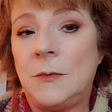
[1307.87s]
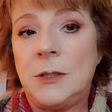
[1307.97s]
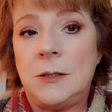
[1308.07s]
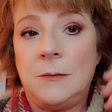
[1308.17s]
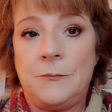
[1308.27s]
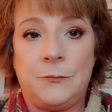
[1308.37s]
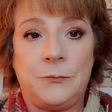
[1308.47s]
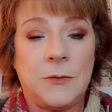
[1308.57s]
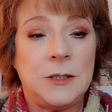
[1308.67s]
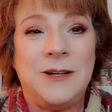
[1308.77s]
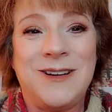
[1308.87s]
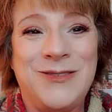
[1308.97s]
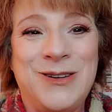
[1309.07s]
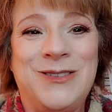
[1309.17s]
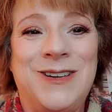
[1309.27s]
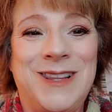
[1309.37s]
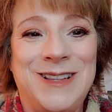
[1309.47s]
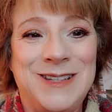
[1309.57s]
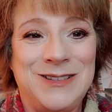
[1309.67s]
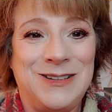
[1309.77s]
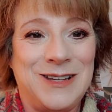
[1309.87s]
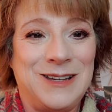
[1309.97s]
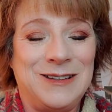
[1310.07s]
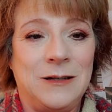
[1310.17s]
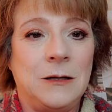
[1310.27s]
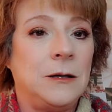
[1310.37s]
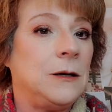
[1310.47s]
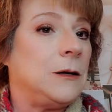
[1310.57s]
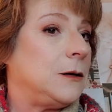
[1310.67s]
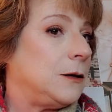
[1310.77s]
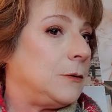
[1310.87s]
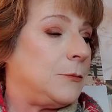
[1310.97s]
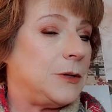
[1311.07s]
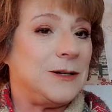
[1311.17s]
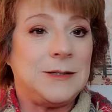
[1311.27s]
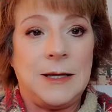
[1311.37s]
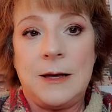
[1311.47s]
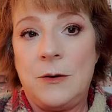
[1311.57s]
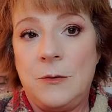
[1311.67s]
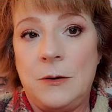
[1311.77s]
So you're not going to walk around like this all day. But you see how